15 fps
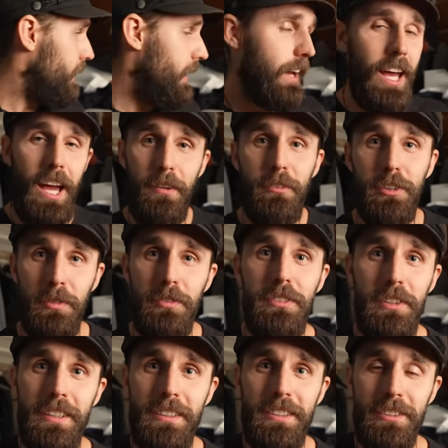I have some
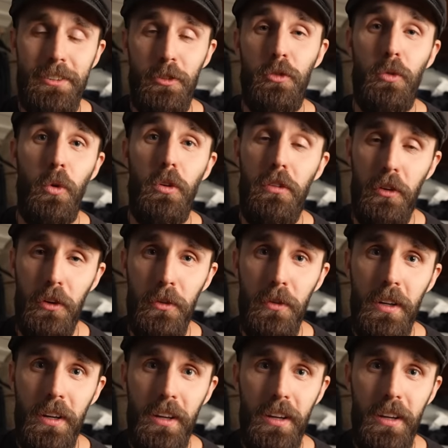things to sort through.